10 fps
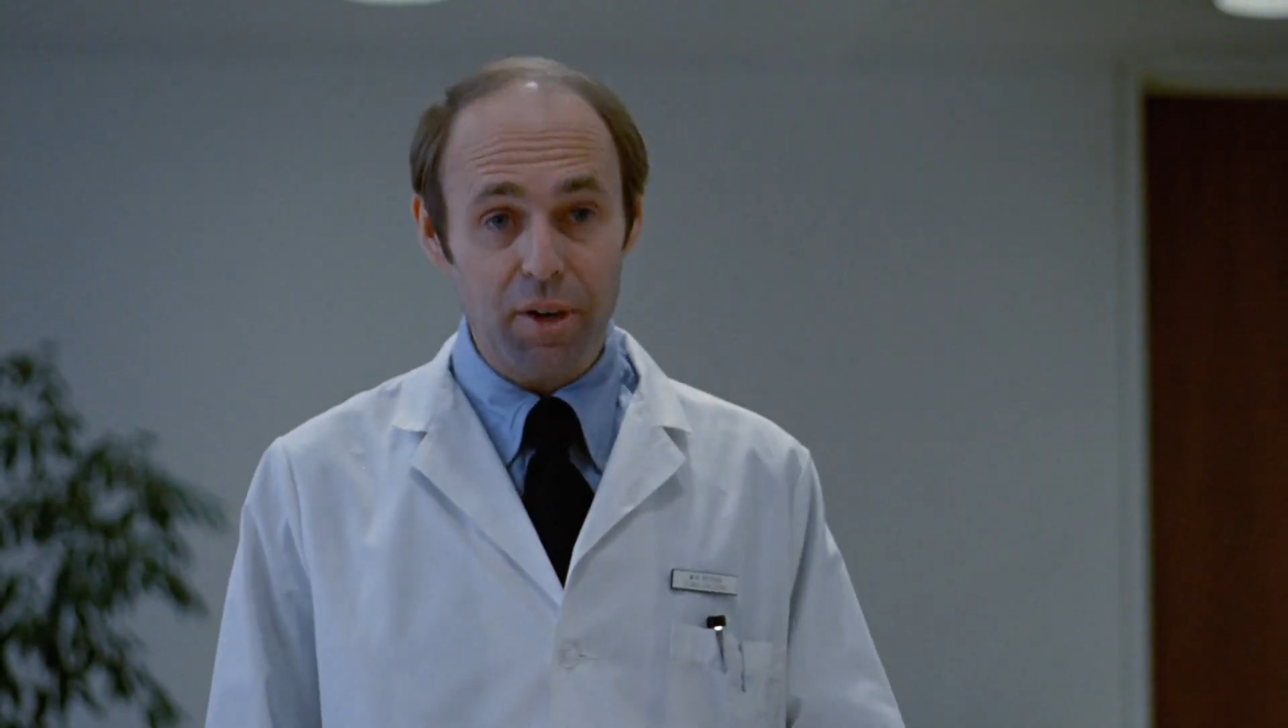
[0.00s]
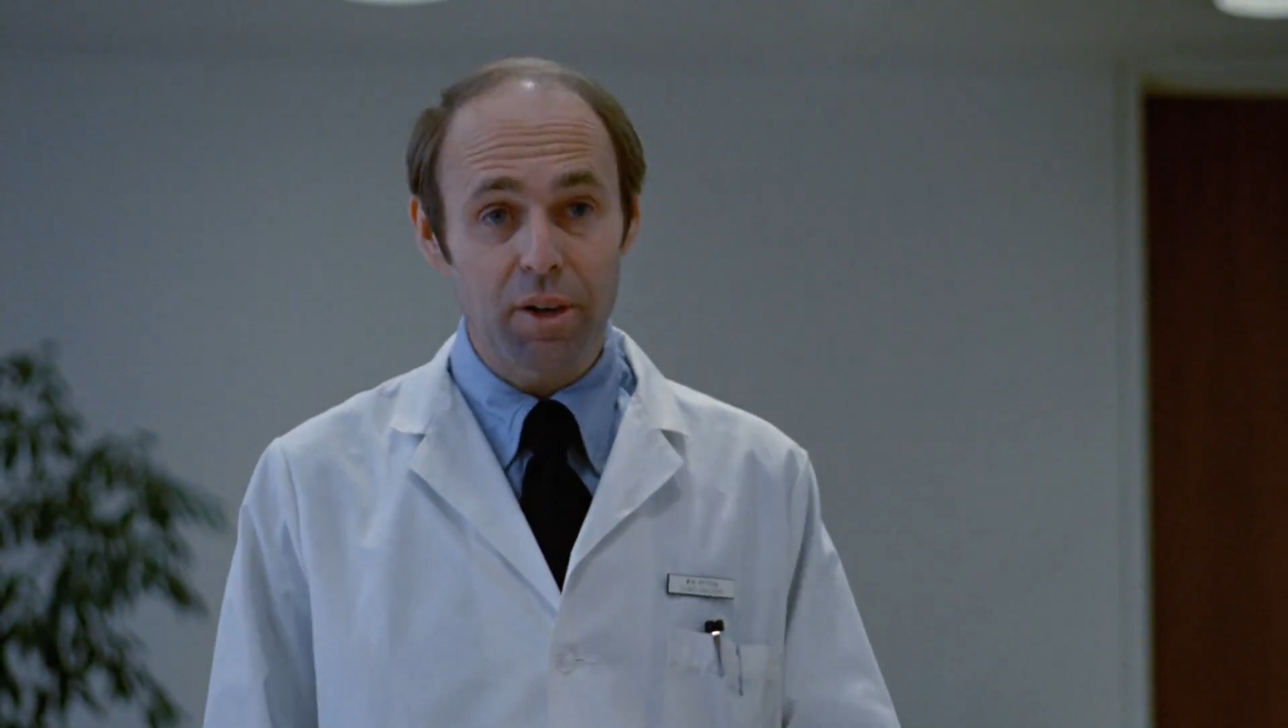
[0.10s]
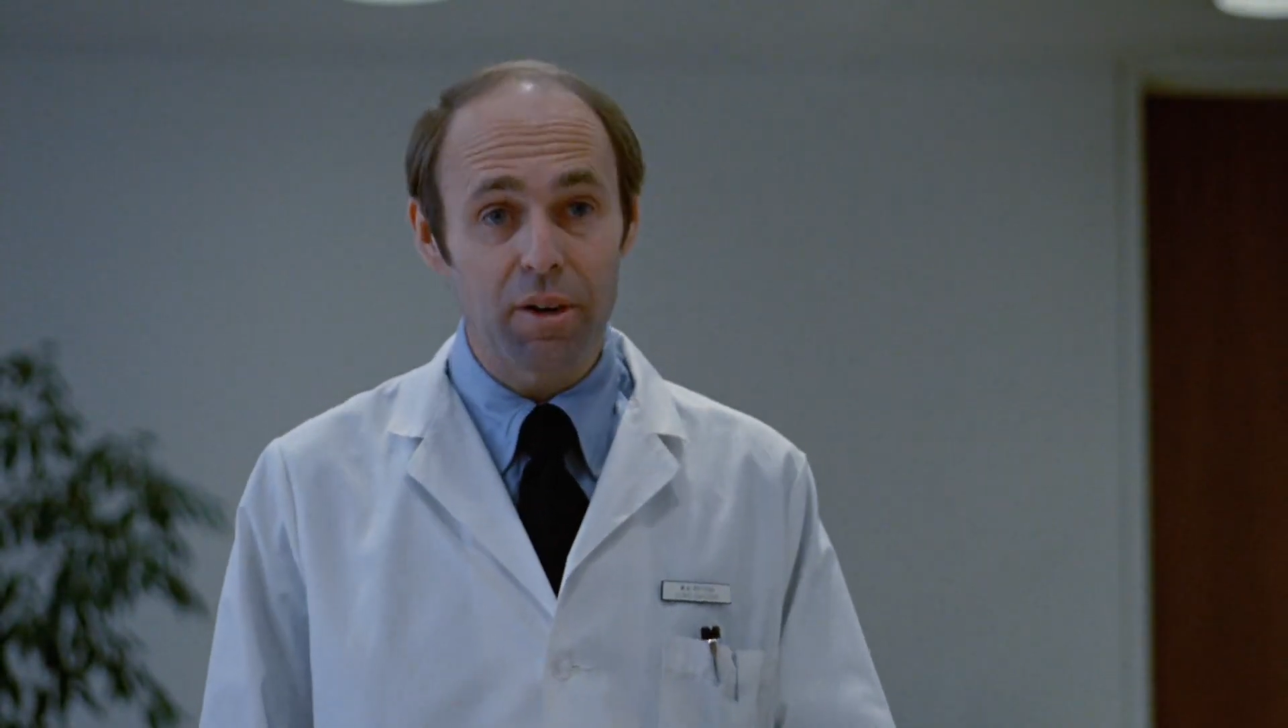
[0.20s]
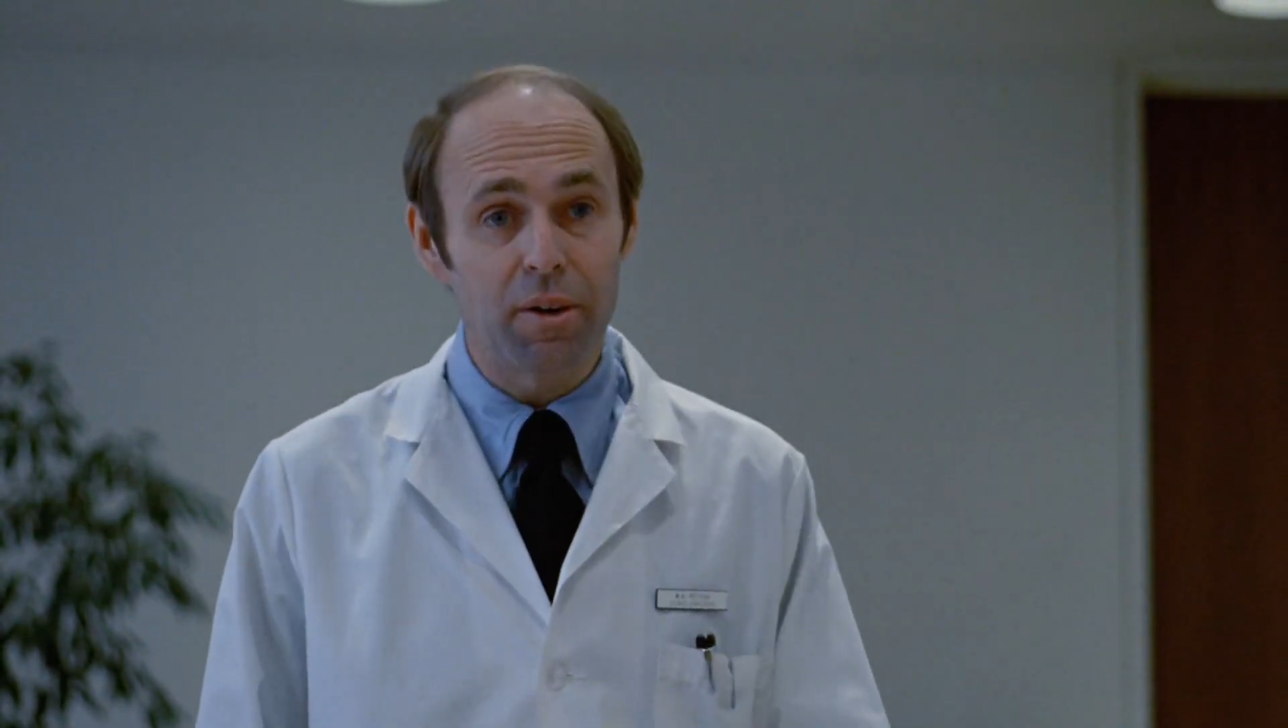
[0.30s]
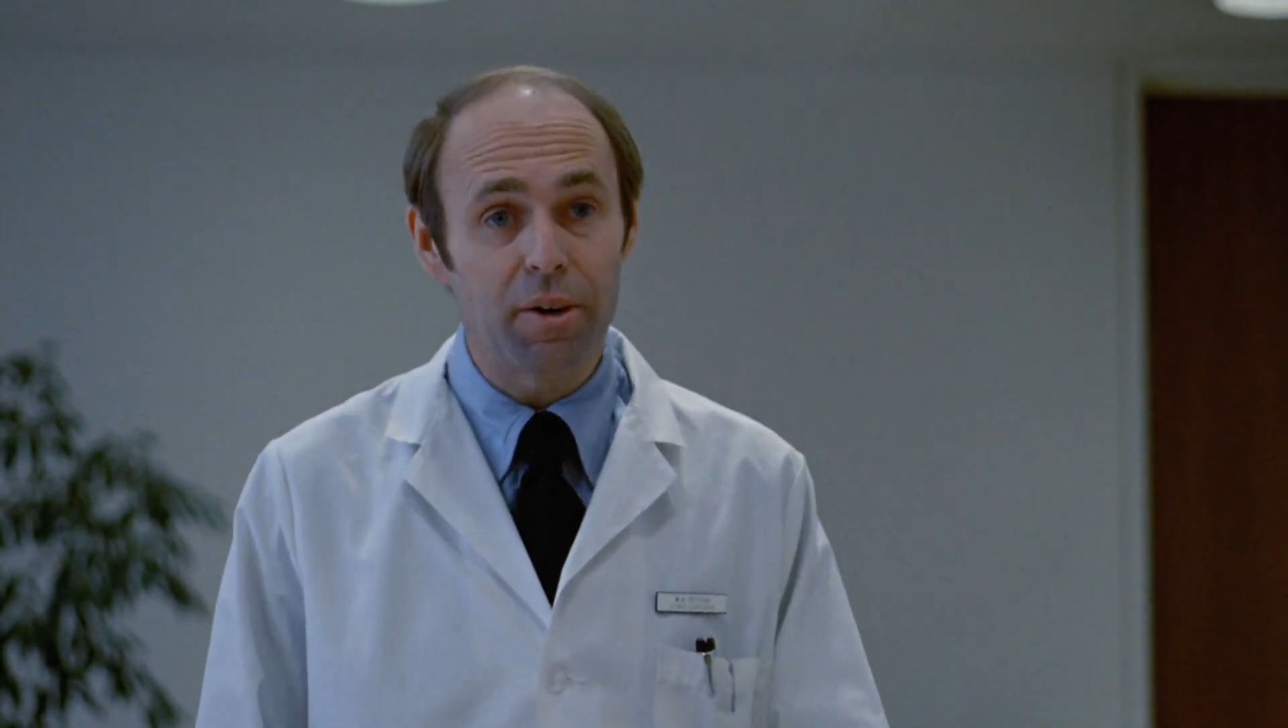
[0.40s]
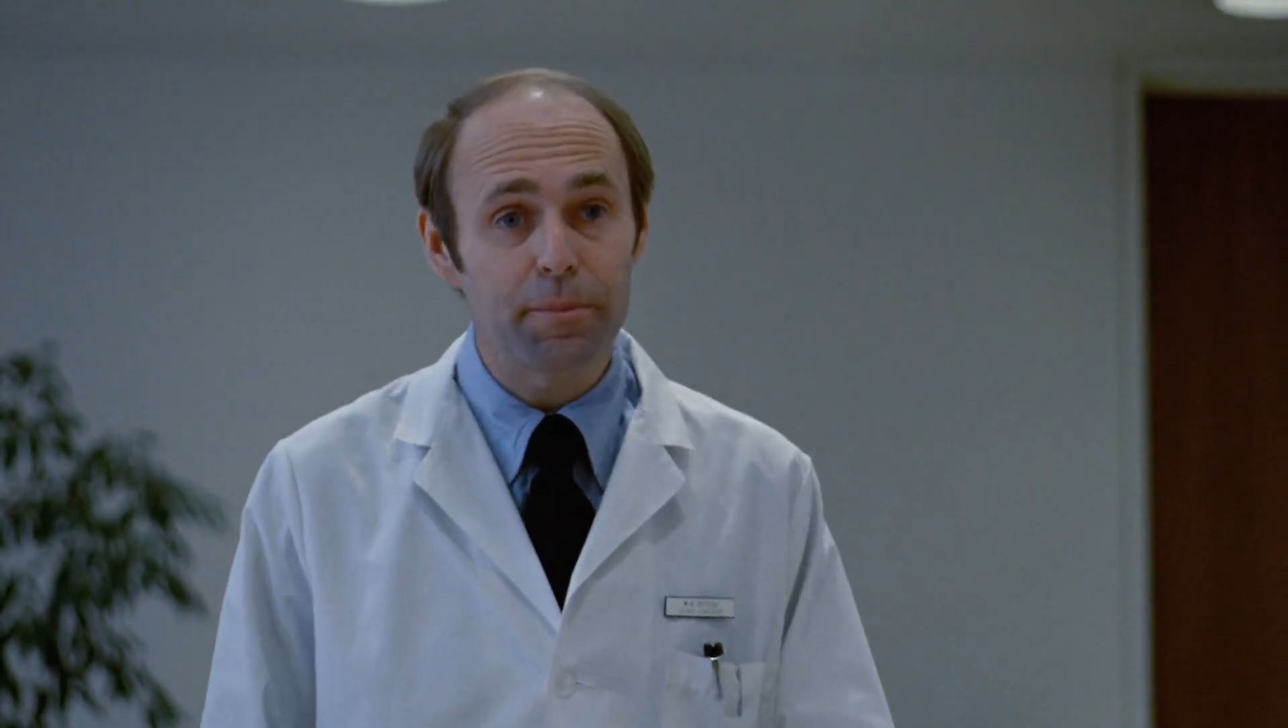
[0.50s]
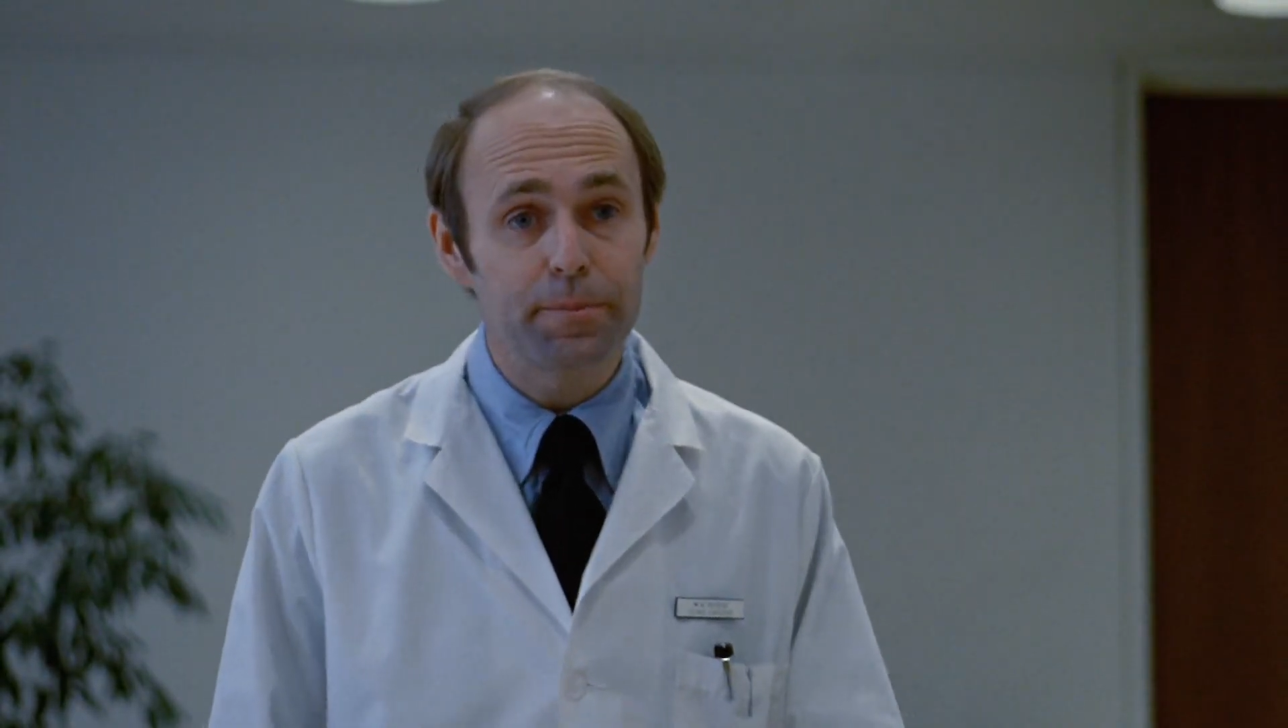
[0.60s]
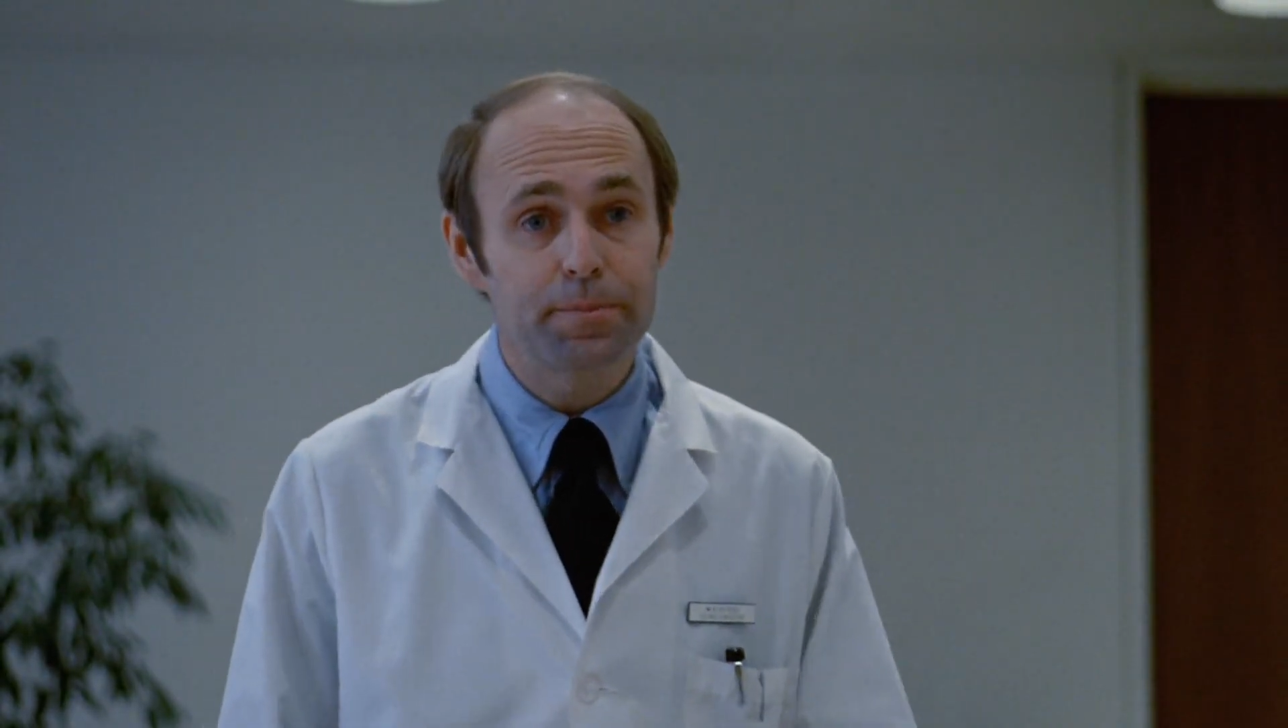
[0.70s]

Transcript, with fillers: a cure